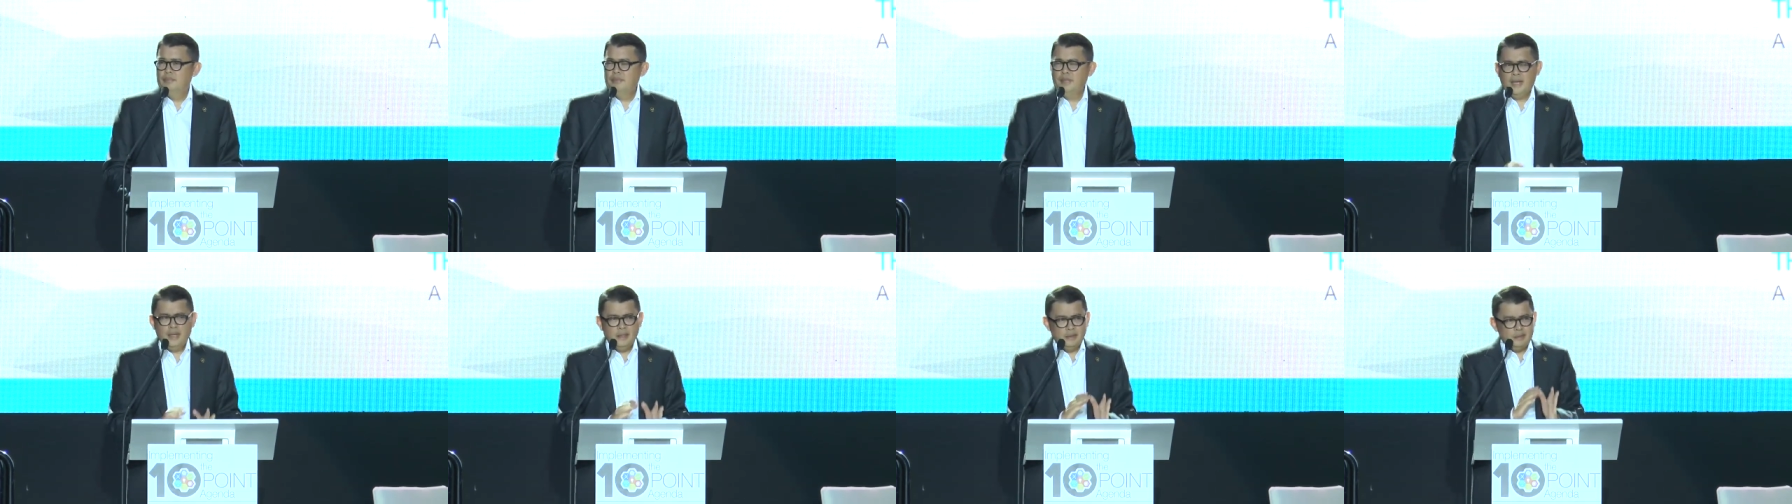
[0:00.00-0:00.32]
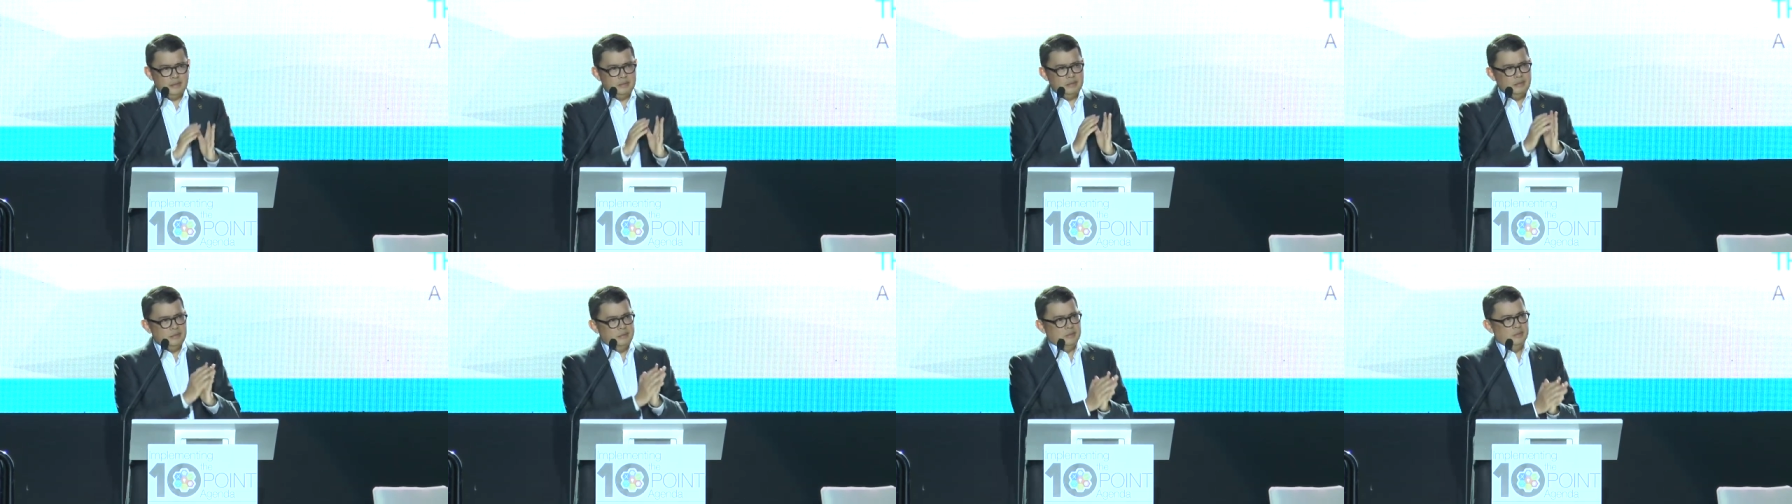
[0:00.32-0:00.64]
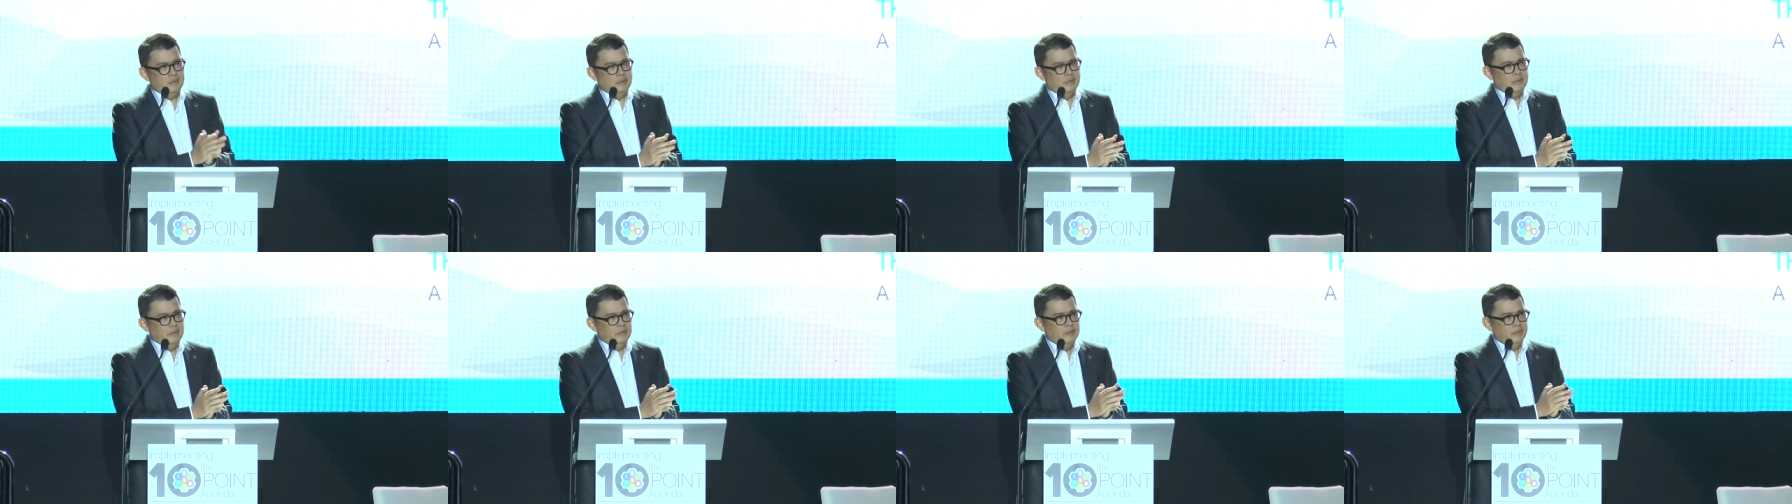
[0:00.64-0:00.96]

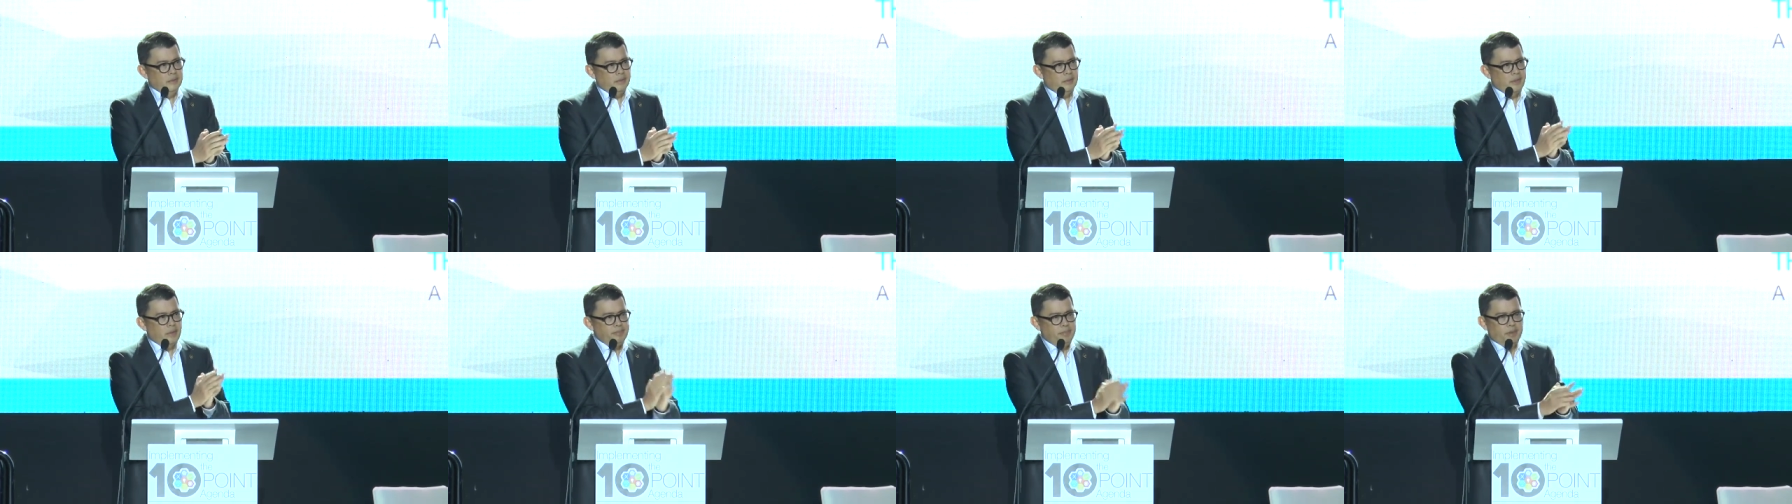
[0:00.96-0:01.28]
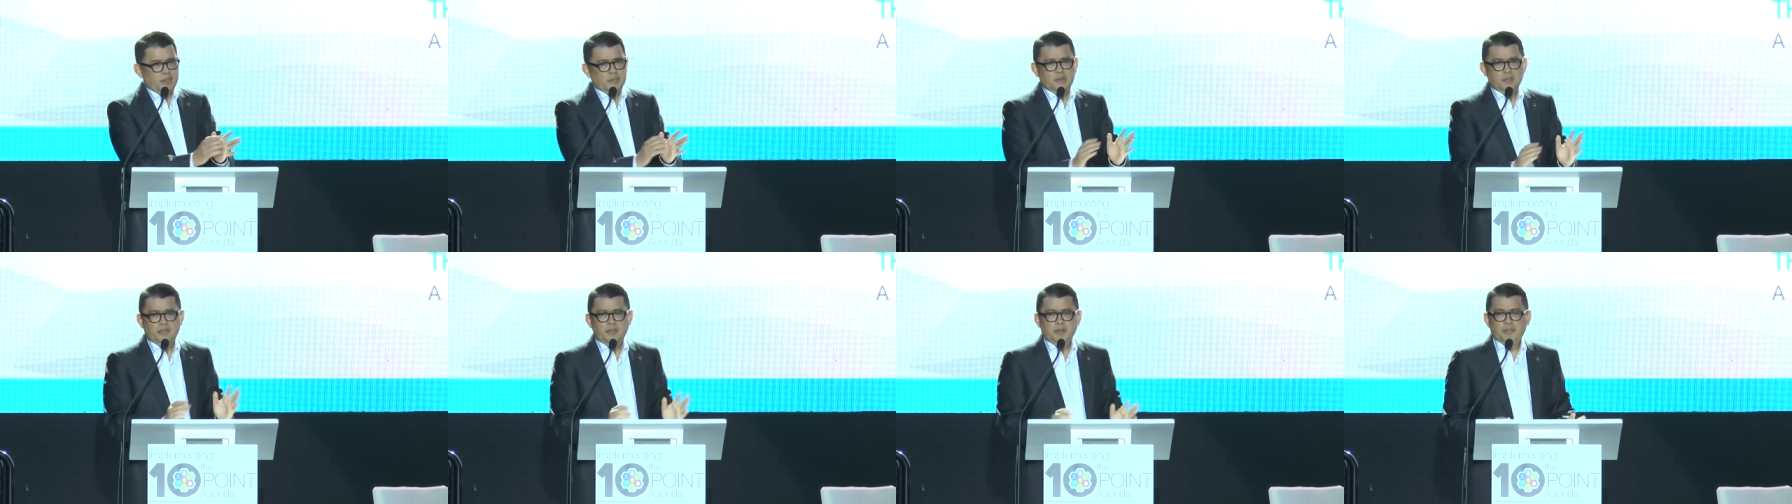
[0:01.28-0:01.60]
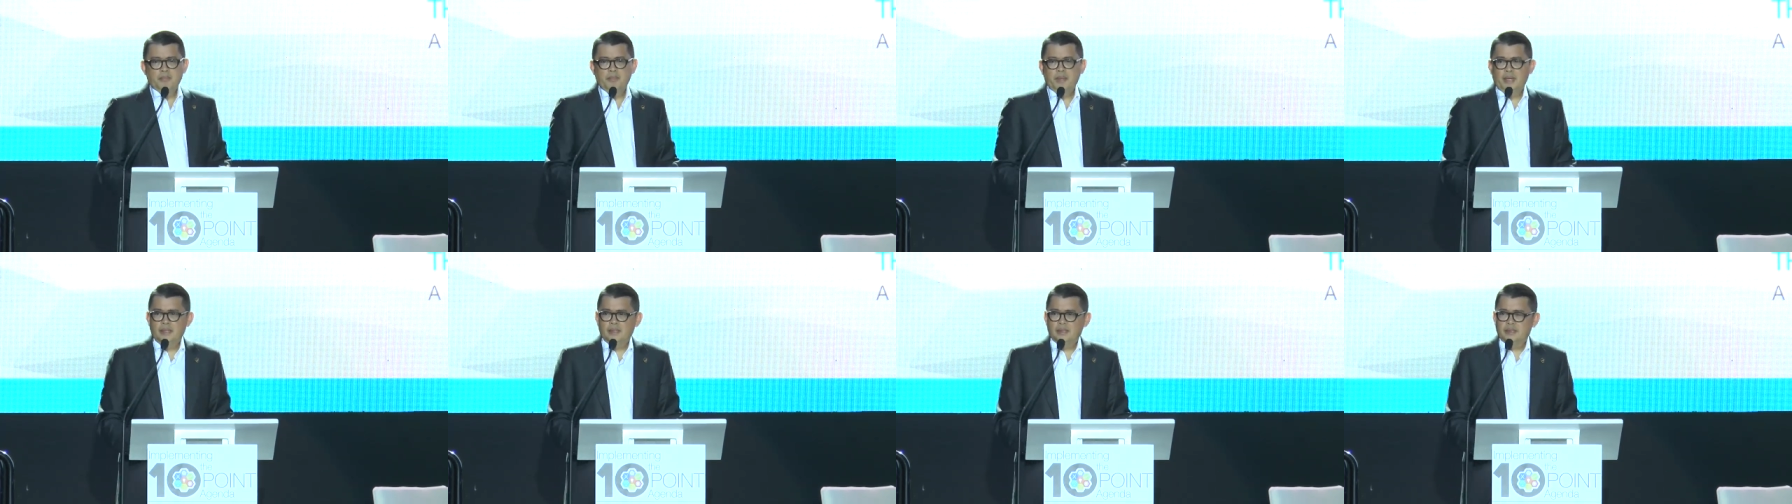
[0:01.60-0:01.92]
Not a
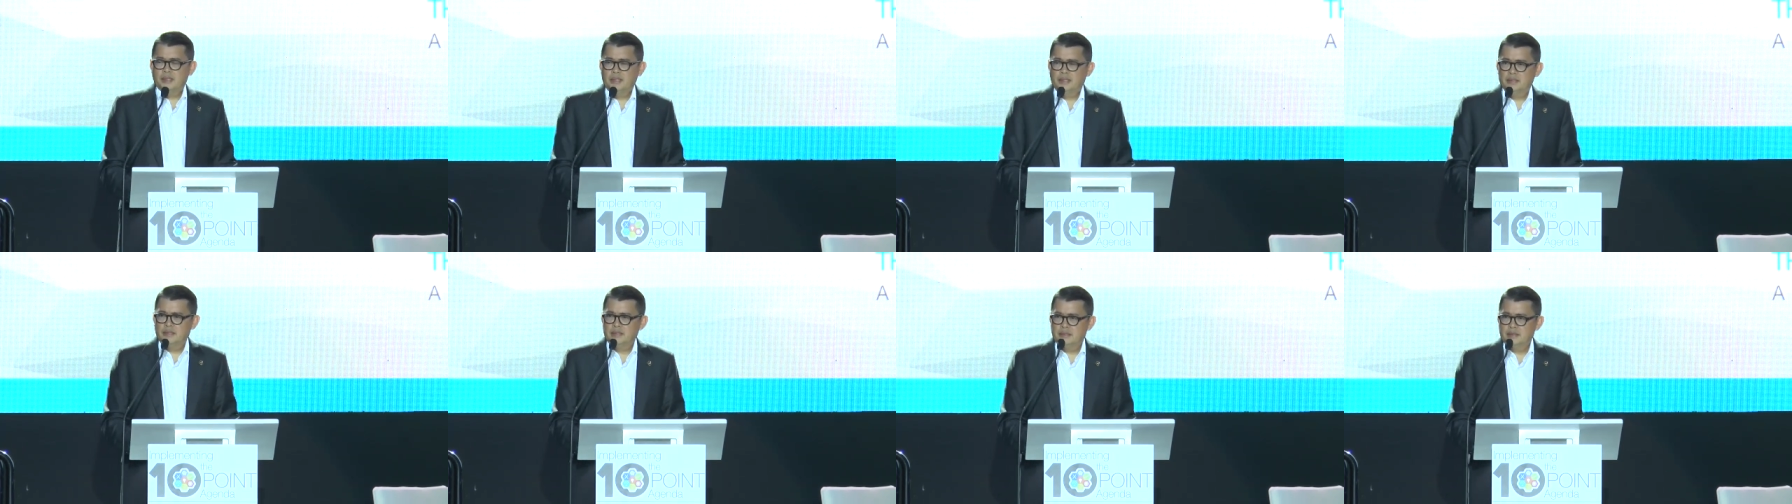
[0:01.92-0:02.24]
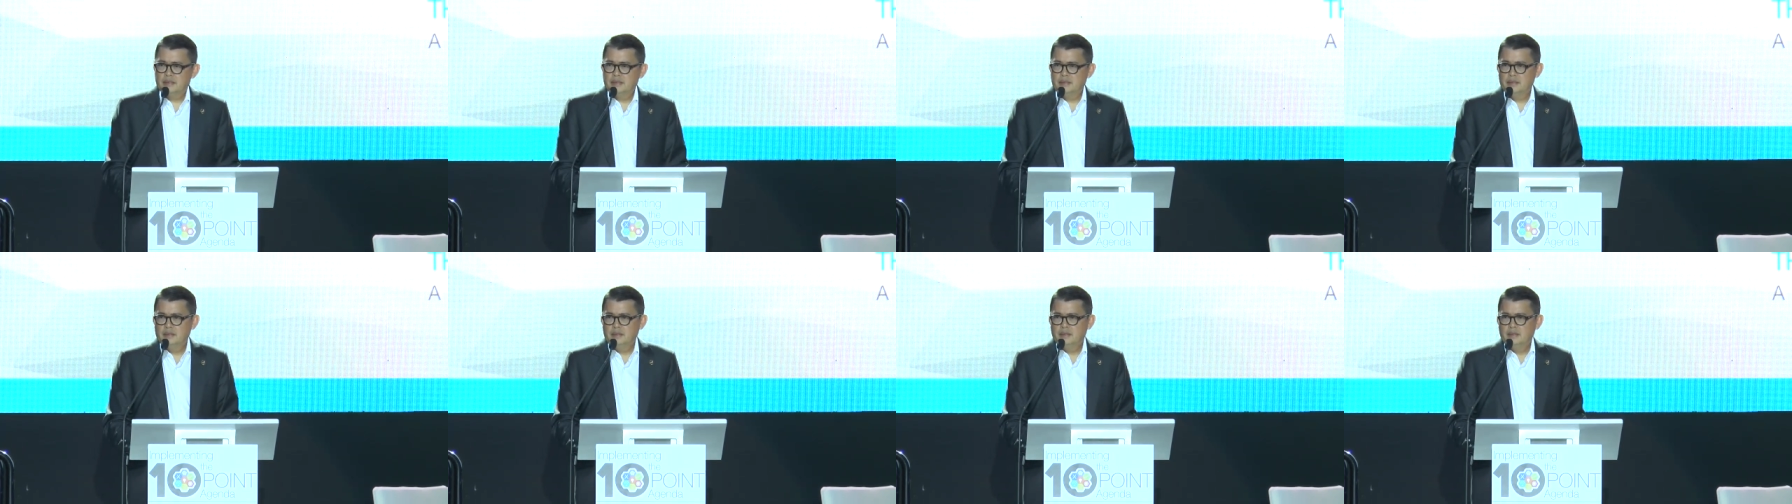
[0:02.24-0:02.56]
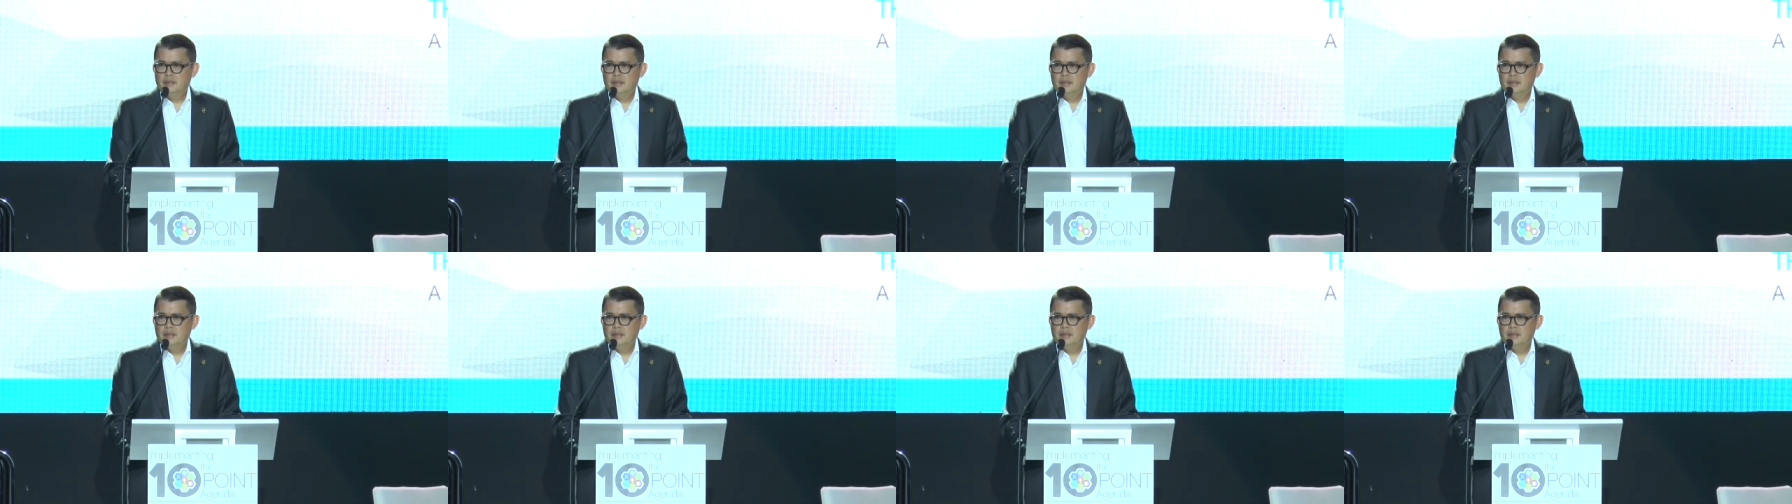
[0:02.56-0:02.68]
piecemeal basis.